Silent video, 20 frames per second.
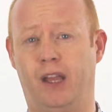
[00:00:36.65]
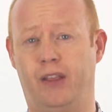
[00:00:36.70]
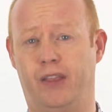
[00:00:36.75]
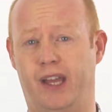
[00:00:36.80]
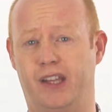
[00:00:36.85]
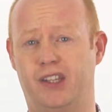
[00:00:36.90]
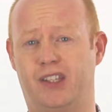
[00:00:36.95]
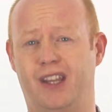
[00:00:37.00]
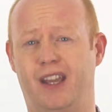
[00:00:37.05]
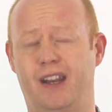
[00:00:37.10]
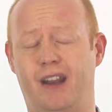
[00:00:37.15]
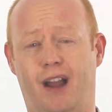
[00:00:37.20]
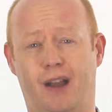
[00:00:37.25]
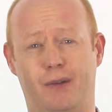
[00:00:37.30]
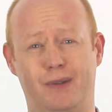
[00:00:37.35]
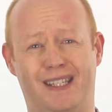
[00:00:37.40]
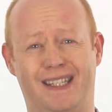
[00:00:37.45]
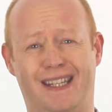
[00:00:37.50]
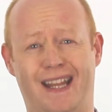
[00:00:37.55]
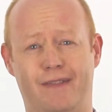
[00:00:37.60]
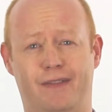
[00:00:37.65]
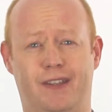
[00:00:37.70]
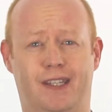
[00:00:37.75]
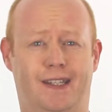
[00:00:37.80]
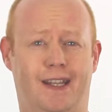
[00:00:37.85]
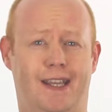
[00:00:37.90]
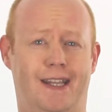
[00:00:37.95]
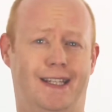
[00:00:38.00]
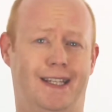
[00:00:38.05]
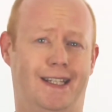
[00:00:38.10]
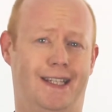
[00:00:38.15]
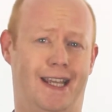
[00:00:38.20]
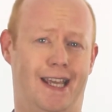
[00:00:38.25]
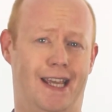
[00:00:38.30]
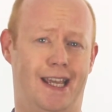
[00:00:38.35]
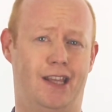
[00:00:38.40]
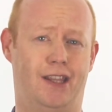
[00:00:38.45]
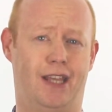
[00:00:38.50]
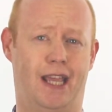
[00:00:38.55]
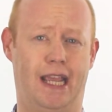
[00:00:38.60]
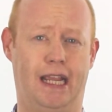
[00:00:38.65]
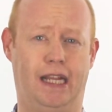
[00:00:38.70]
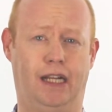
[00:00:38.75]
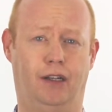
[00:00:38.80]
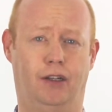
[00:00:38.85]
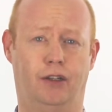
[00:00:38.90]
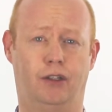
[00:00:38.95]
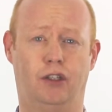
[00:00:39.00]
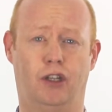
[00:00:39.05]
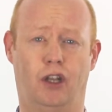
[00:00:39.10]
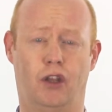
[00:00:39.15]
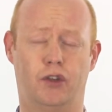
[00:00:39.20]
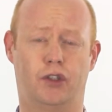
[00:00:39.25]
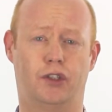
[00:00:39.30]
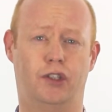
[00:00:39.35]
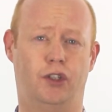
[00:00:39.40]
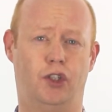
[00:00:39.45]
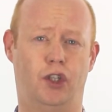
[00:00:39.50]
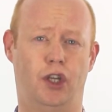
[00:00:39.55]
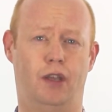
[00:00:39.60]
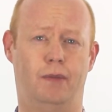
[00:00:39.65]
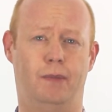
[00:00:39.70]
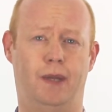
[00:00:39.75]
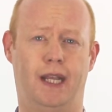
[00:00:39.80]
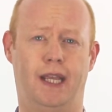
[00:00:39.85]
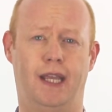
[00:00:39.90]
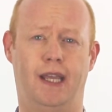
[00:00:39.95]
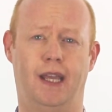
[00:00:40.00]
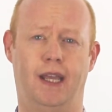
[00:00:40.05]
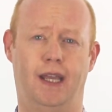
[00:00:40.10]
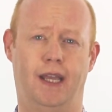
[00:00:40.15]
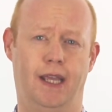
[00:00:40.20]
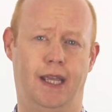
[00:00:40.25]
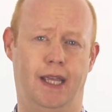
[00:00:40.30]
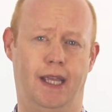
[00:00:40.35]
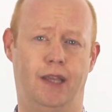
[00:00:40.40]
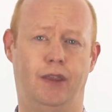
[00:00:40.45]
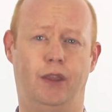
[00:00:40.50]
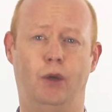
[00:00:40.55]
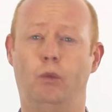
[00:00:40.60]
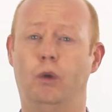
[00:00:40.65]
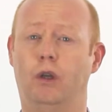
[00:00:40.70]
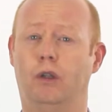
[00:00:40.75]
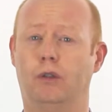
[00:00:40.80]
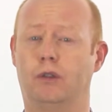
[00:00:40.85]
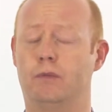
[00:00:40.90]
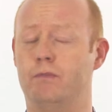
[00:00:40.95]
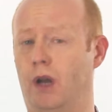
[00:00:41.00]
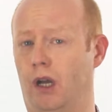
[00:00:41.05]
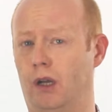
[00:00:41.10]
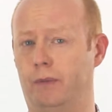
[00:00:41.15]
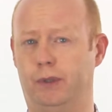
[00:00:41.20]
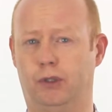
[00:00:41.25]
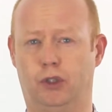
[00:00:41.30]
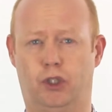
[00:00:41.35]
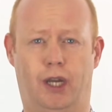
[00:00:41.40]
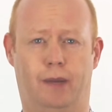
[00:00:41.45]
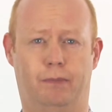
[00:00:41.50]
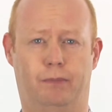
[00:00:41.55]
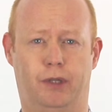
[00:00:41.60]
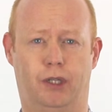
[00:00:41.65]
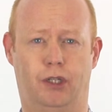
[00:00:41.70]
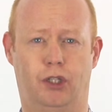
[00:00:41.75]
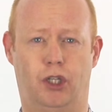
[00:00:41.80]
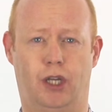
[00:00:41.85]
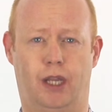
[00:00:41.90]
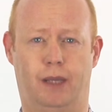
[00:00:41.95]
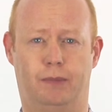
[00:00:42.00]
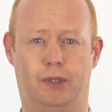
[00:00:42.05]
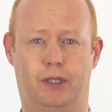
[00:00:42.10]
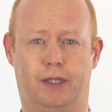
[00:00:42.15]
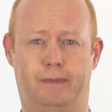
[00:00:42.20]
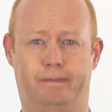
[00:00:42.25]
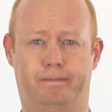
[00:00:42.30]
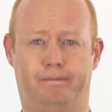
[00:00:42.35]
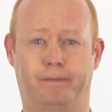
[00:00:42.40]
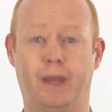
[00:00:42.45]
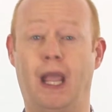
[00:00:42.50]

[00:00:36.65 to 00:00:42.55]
That said, I was devastated to hear that England lost to Germany in the World Marble Championships.